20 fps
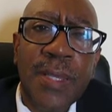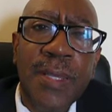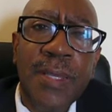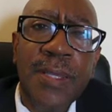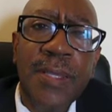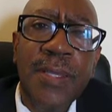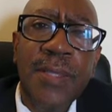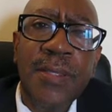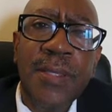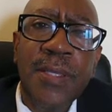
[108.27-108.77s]

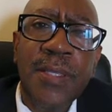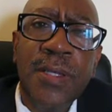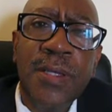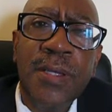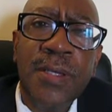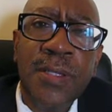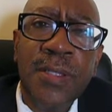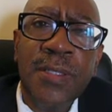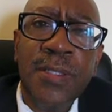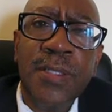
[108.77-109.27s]
He did
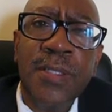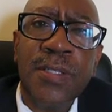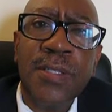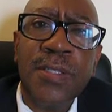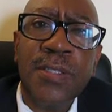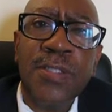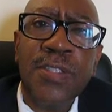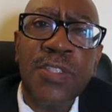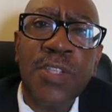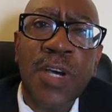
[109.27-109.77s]
a
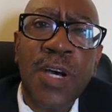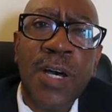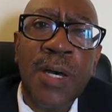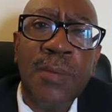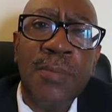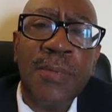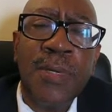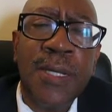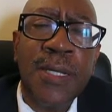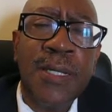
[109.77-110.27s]
good
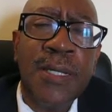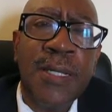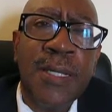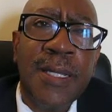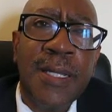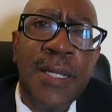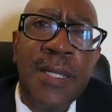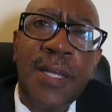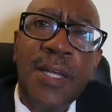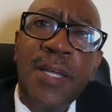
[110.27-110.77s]
job.
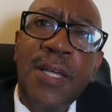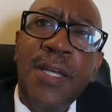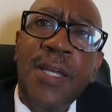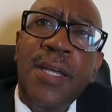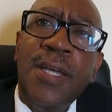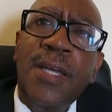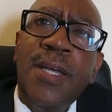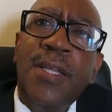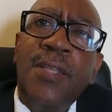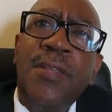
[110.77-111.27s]

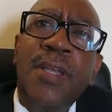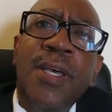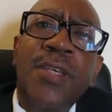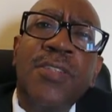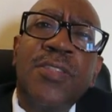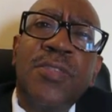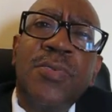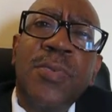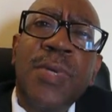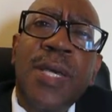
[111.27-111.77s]

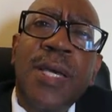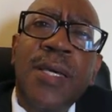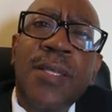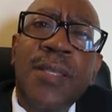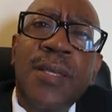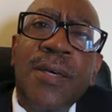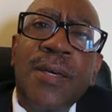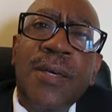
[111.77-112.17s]
Next we had